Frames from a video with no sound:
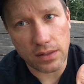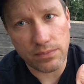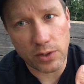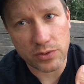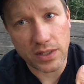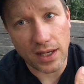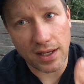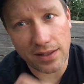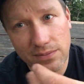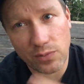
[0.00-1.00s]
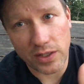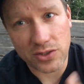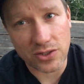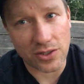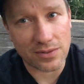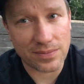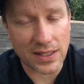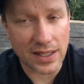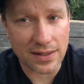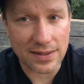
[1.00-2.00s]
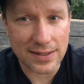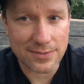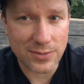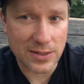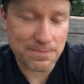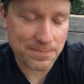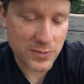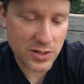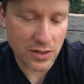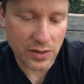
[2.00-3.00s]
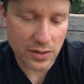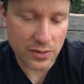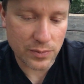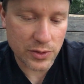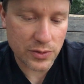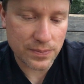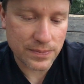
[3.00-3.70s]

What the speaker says: bow tie, white shirt, that kind of thing, but still all in blue.